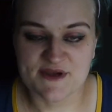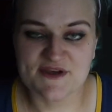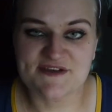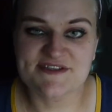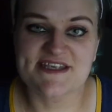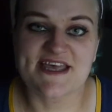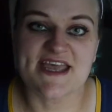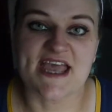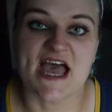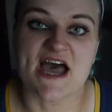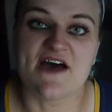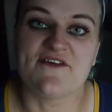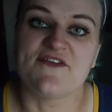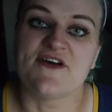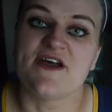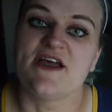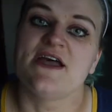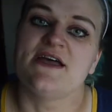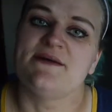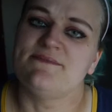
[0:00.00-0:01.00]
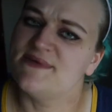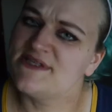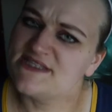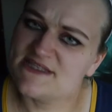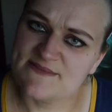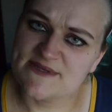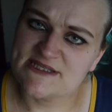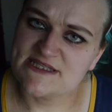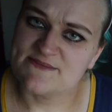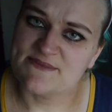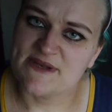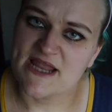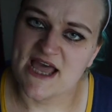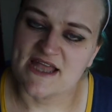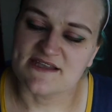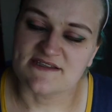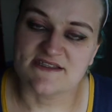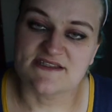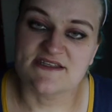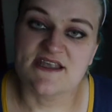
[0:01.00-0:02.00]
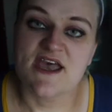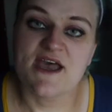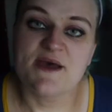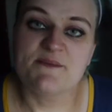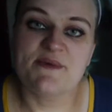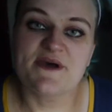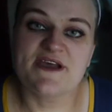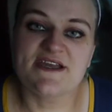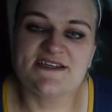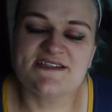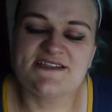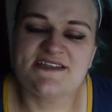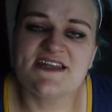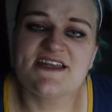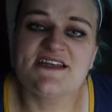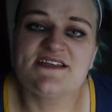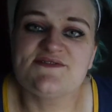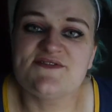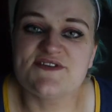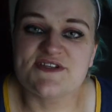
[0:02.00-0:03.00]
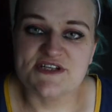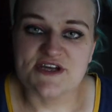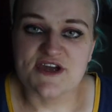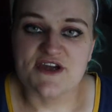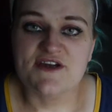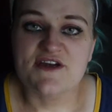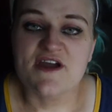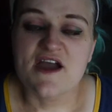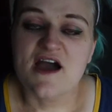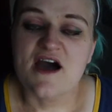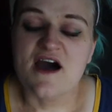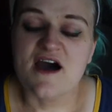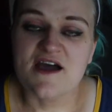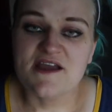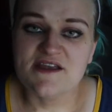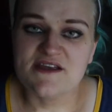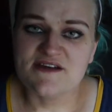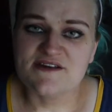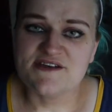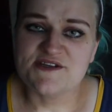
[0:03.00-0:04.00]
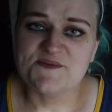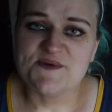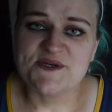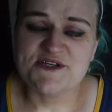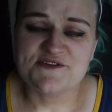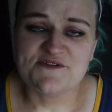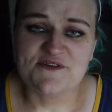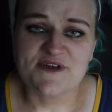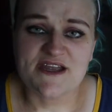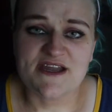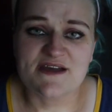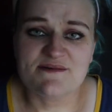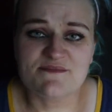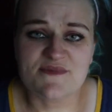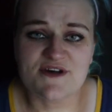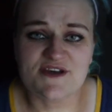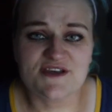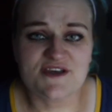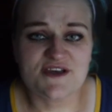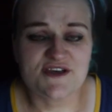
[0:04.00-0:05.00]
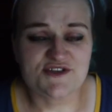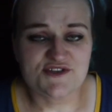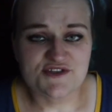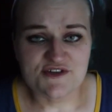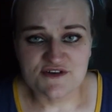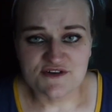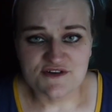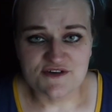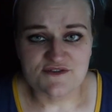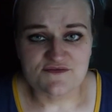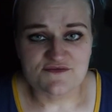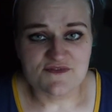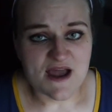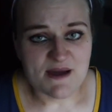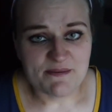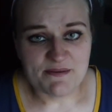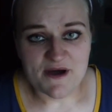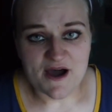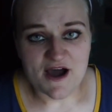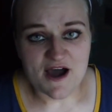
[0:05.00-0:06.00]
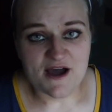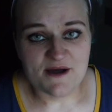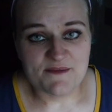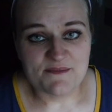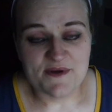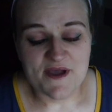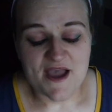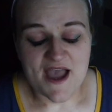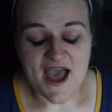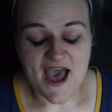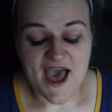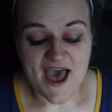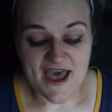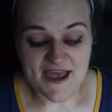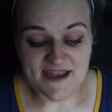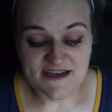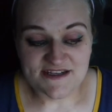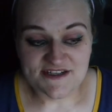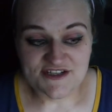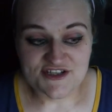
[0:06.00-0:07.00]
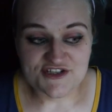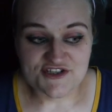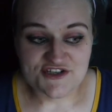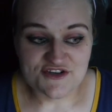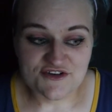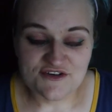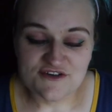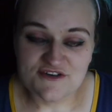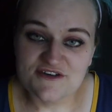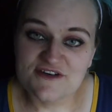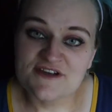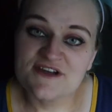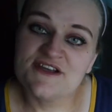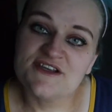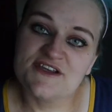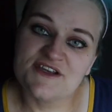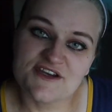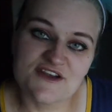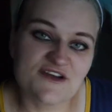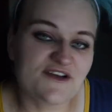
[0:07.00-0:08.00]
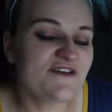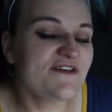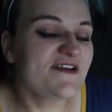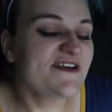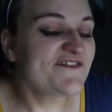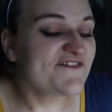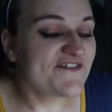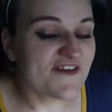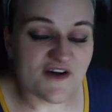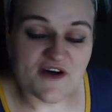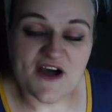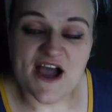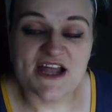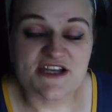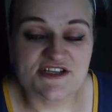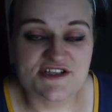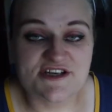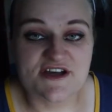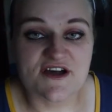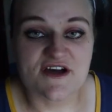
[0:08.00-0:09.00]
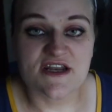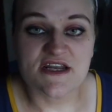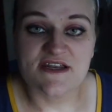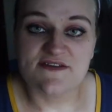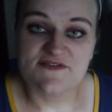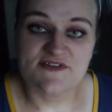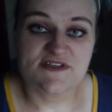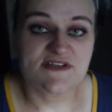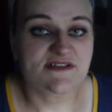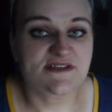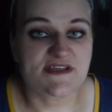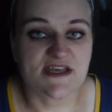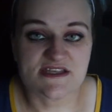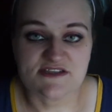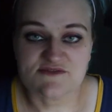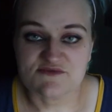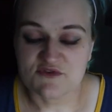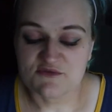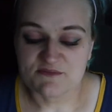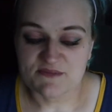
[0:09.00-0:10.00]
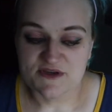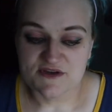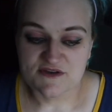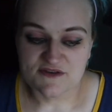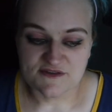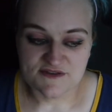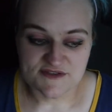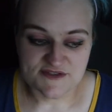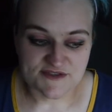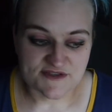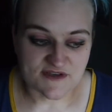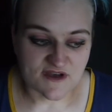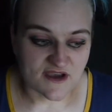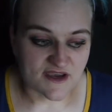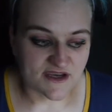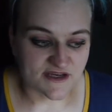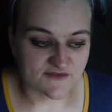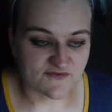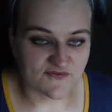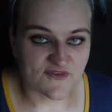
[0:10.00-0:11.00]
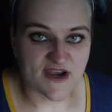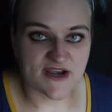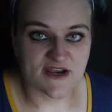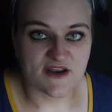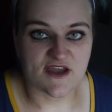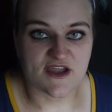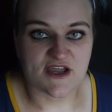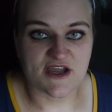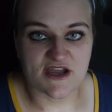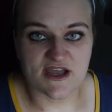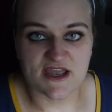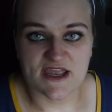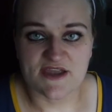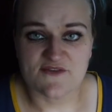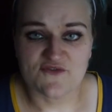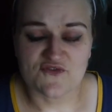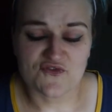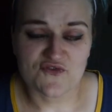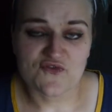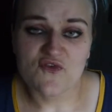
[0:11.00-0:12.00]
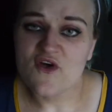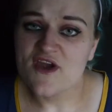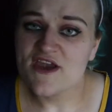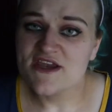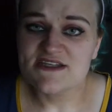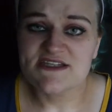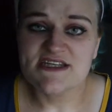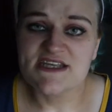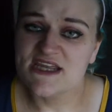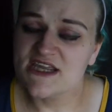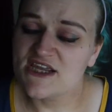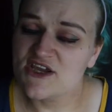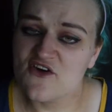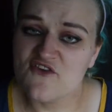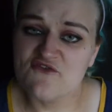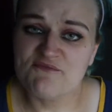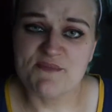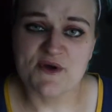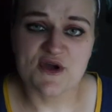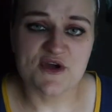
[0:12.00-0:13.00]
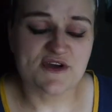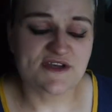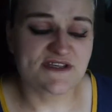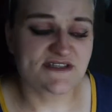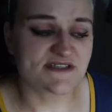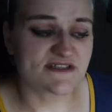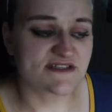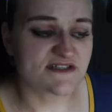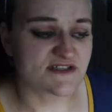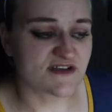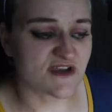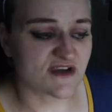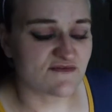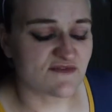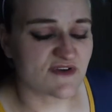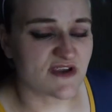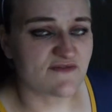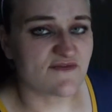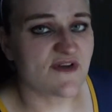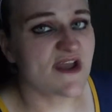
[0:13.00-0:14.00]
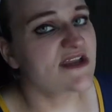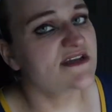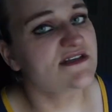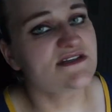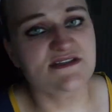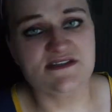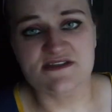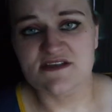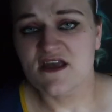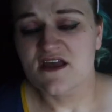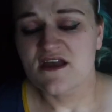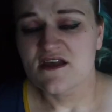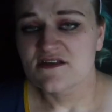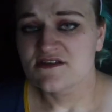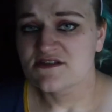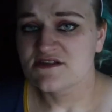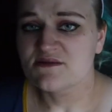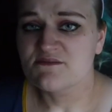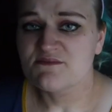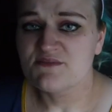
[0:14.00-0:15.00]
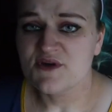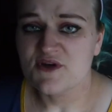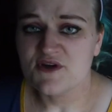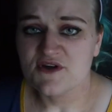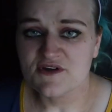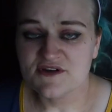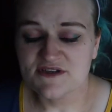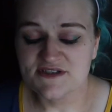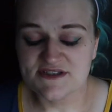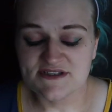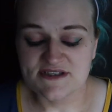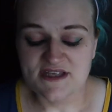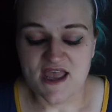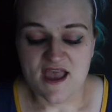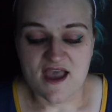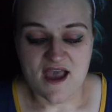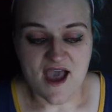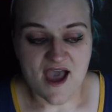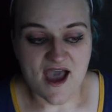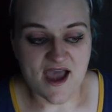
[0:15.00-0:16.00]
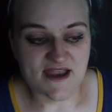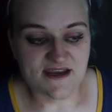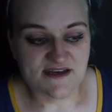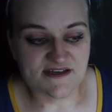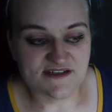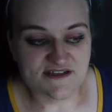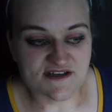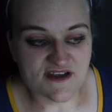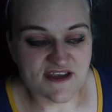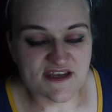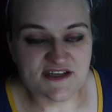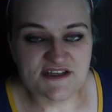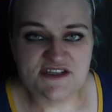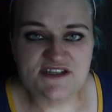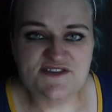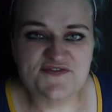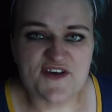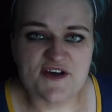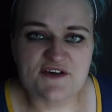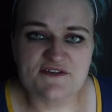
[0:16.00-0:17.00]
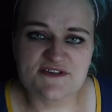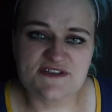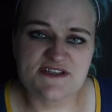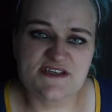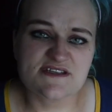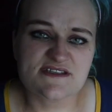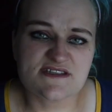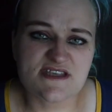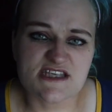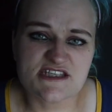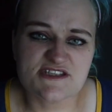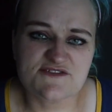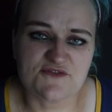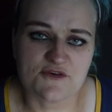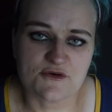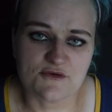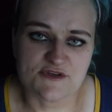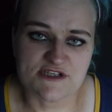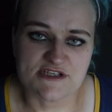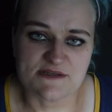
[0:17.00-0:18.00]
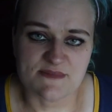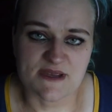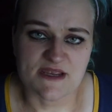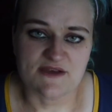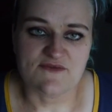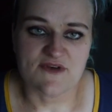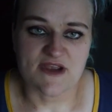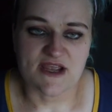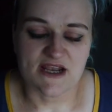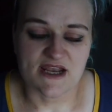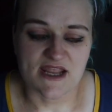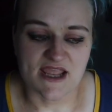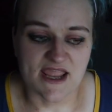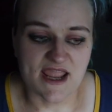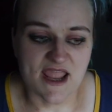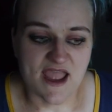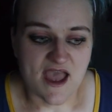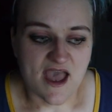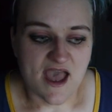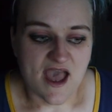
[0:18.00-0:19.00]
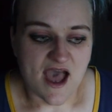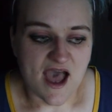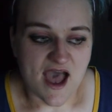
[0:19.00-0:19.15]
because I have busy plans. But in today's video, I'm going to be doing my June wrap up. And June, you know, it felt actually kind of successful because I read like a variety of books and I reread some books and it just felt successful to me really.